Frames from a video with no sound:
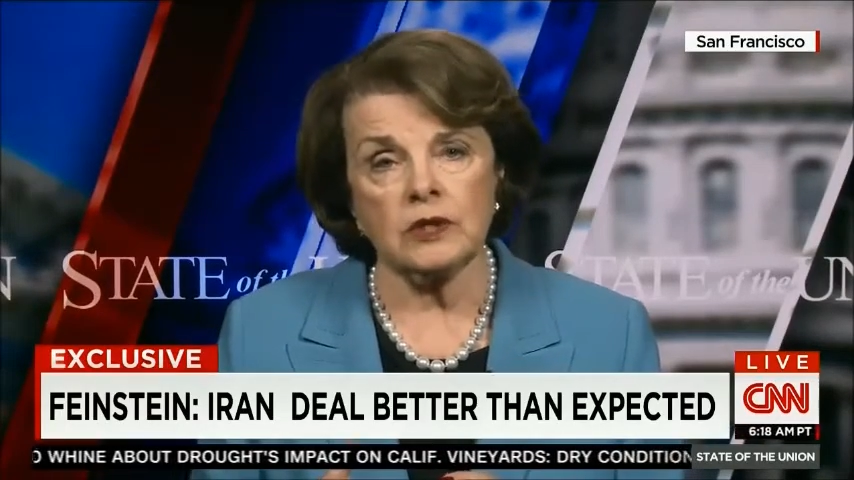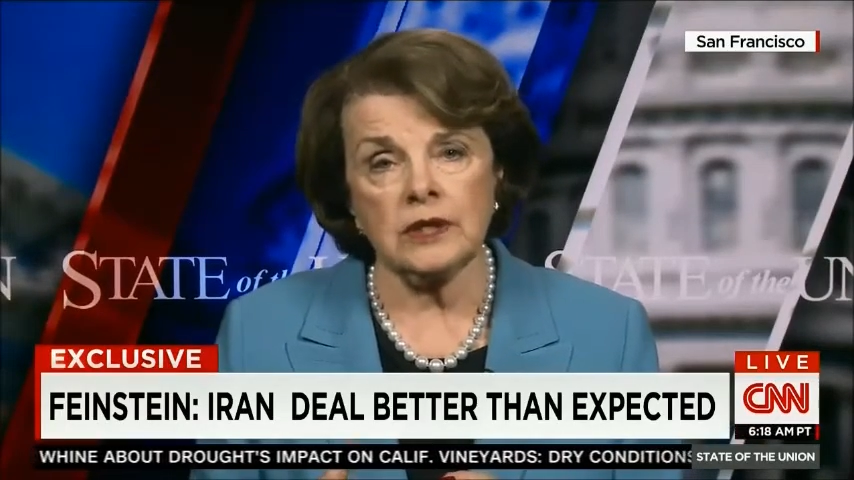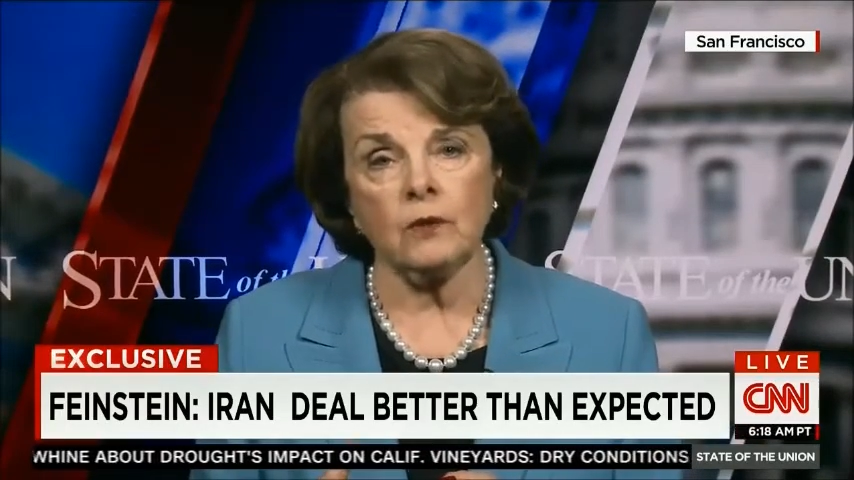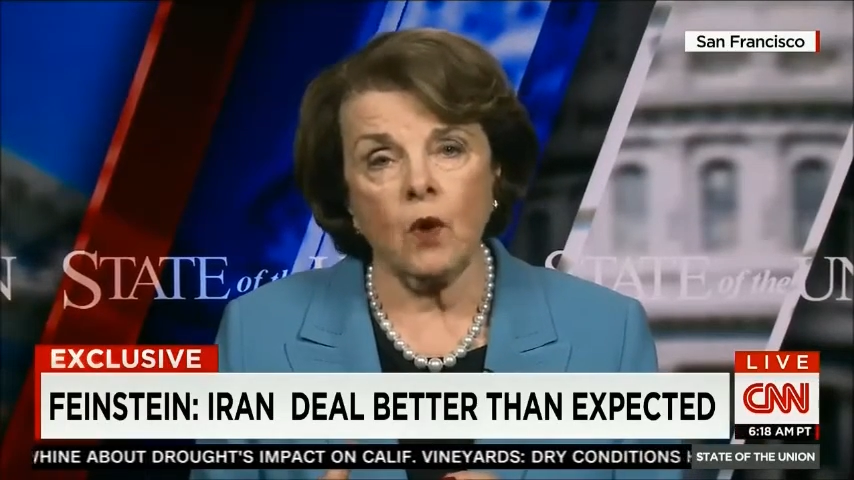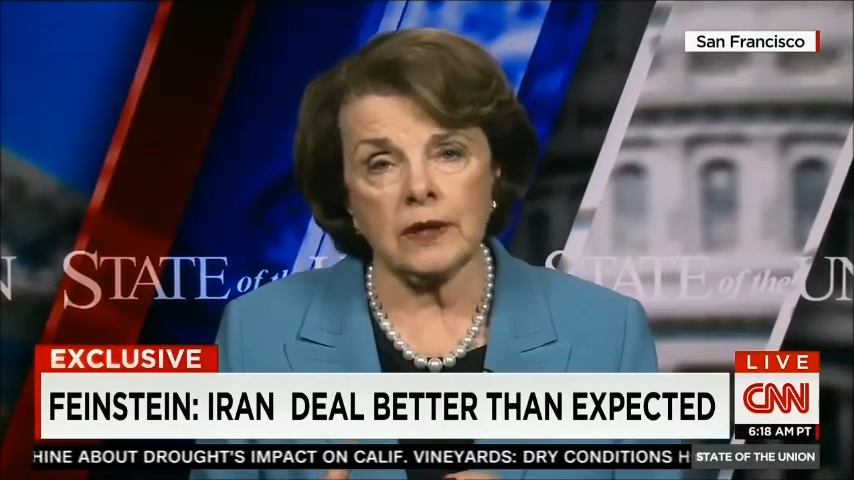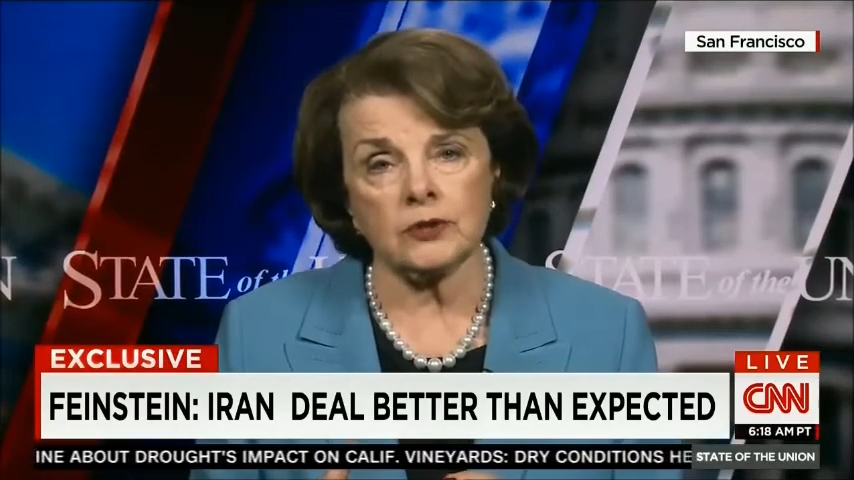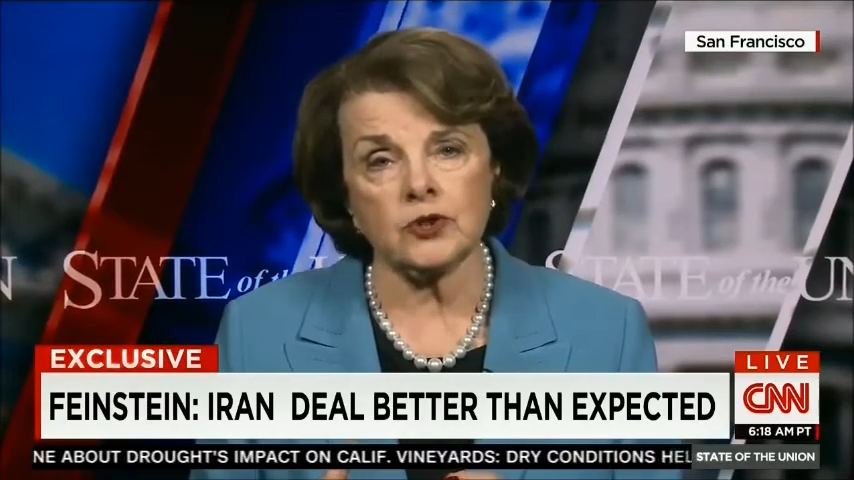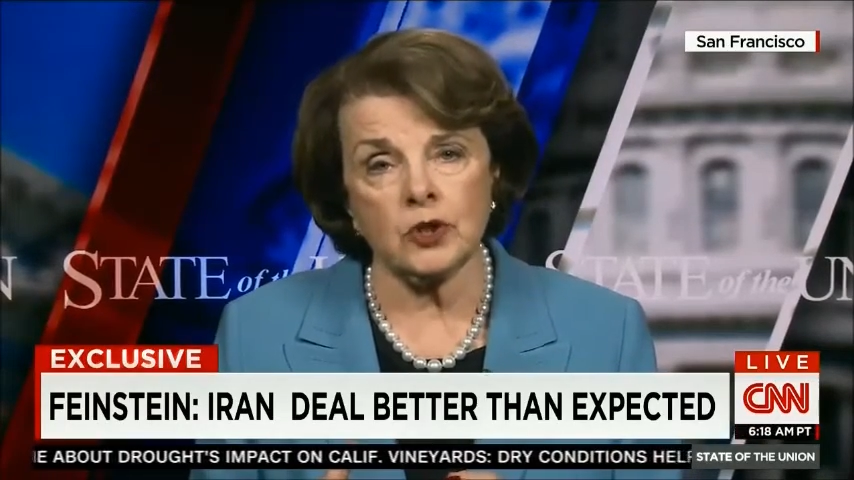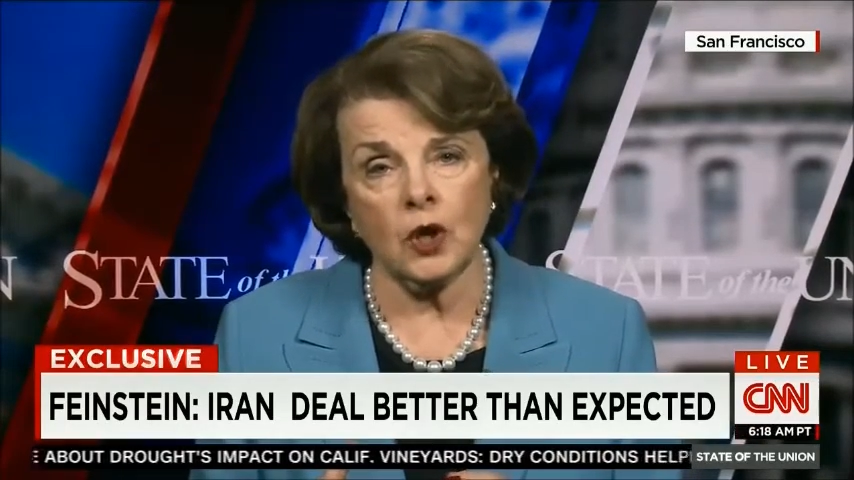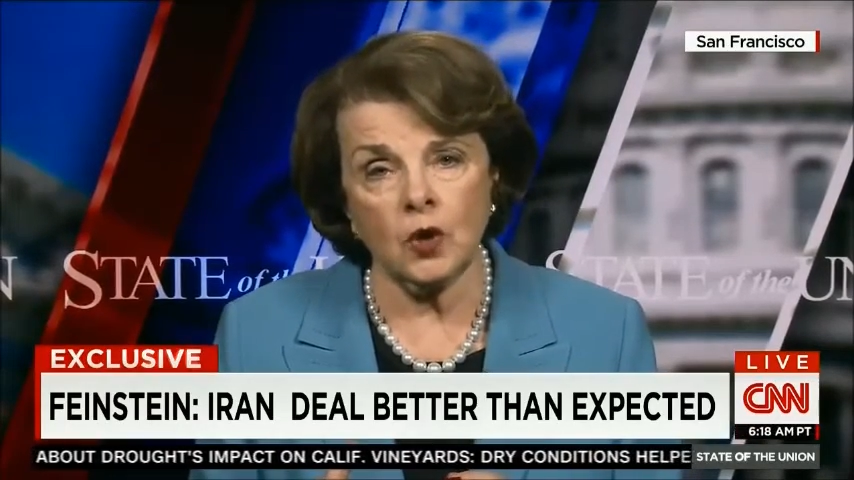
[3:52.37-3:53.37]
really want
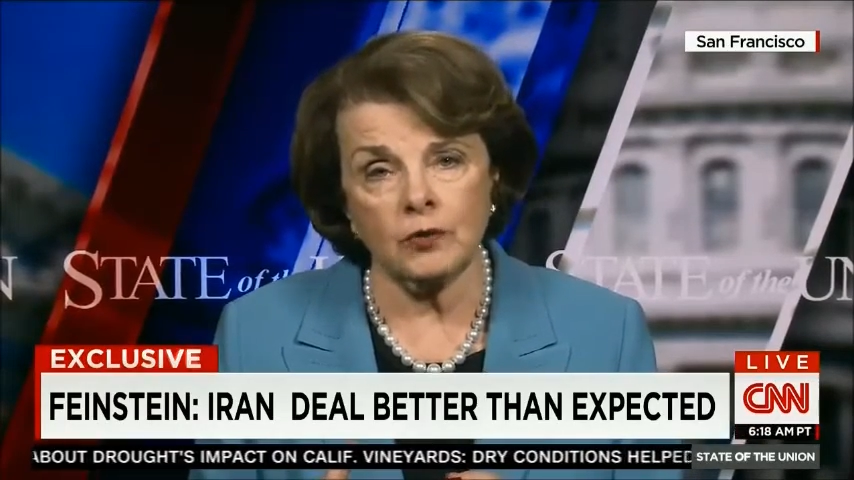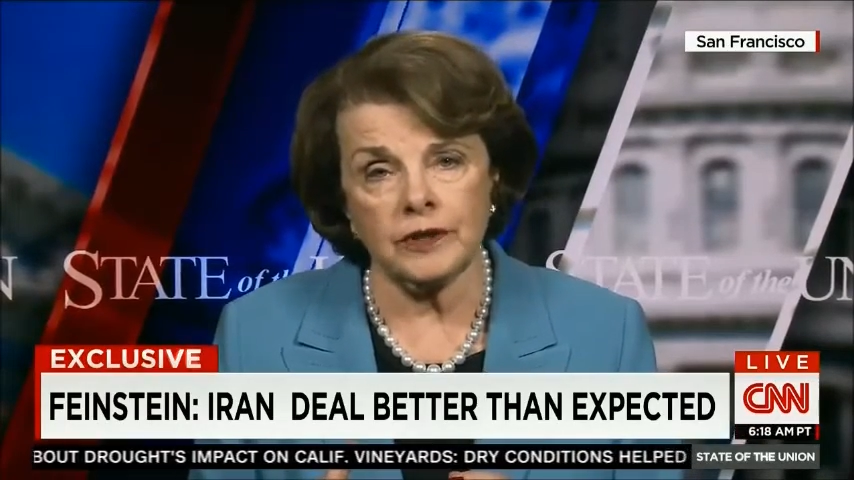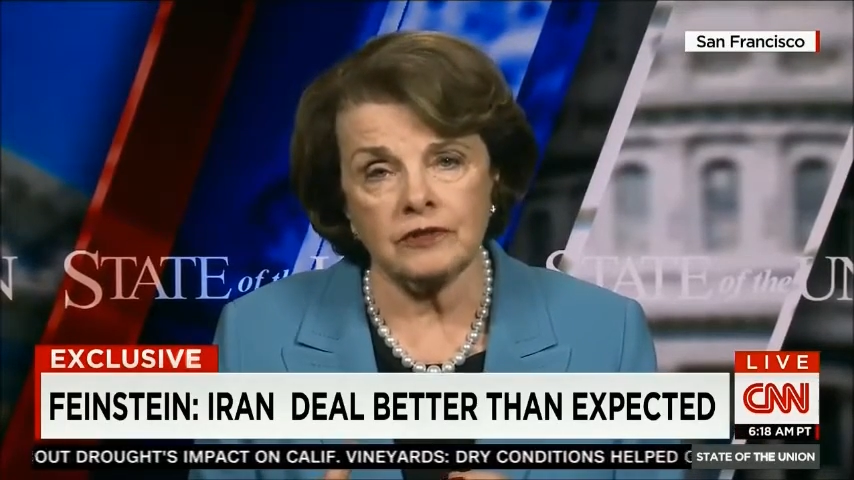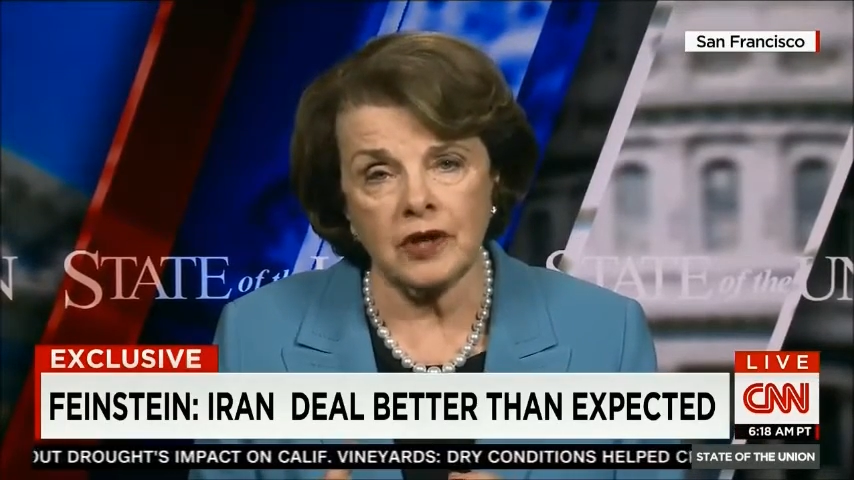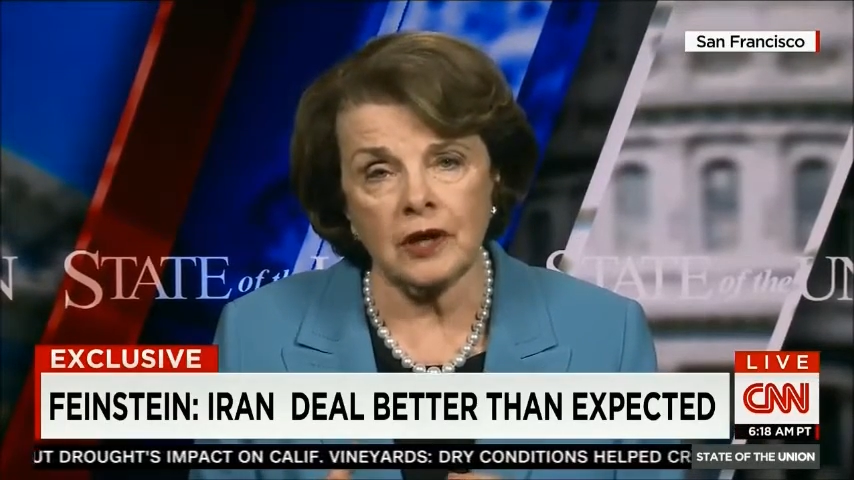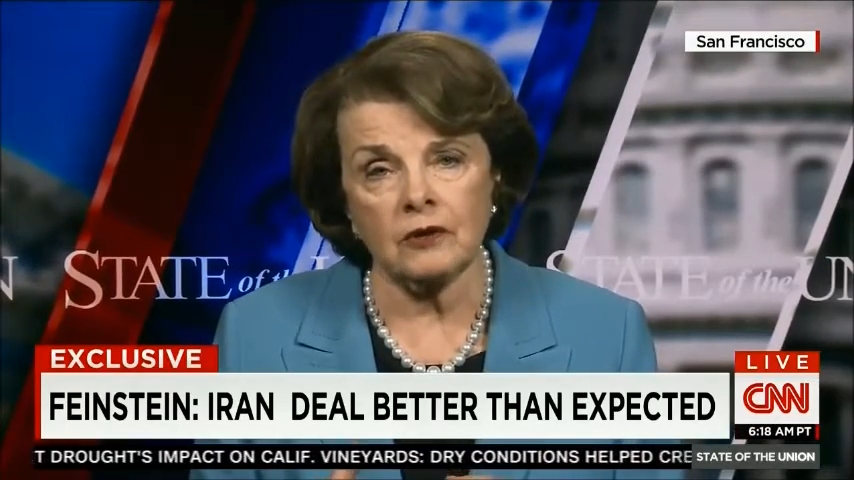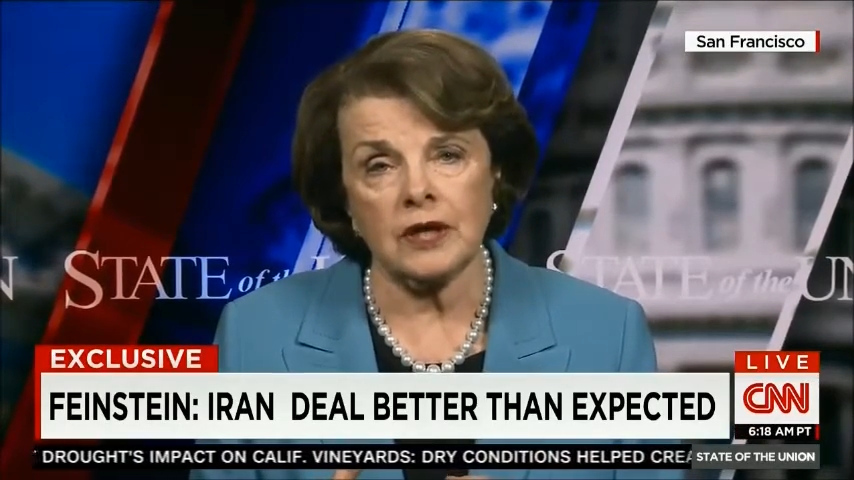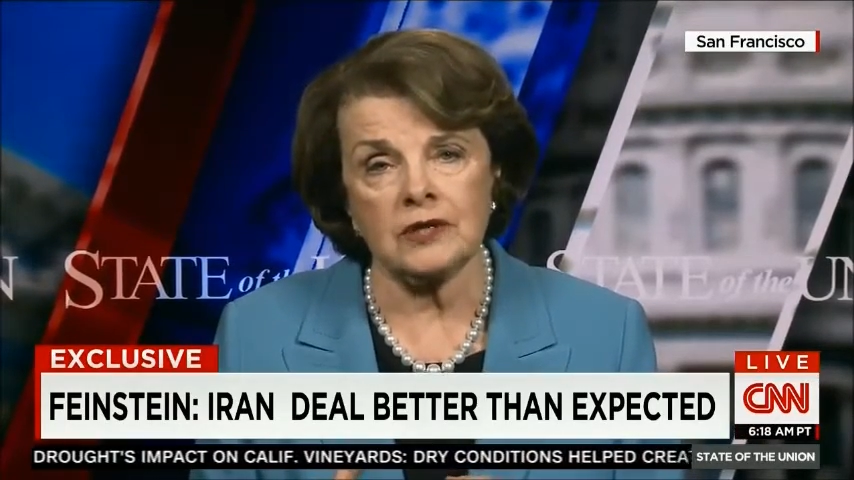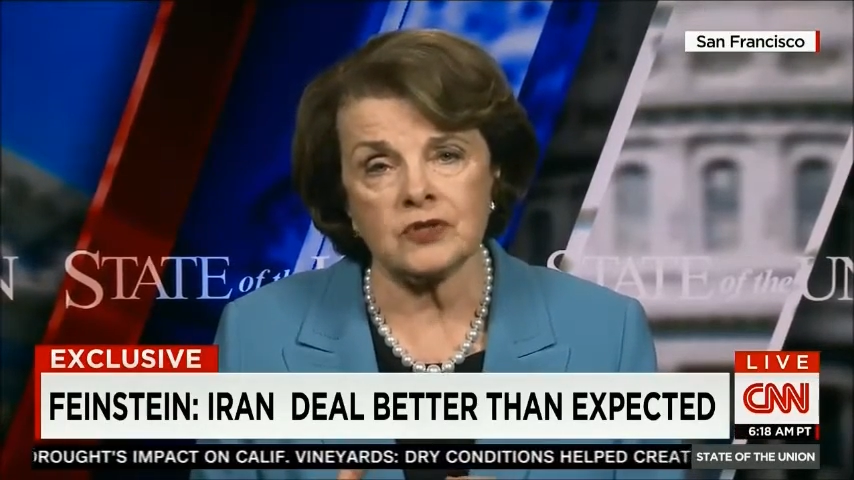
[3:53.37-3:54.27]
to show that there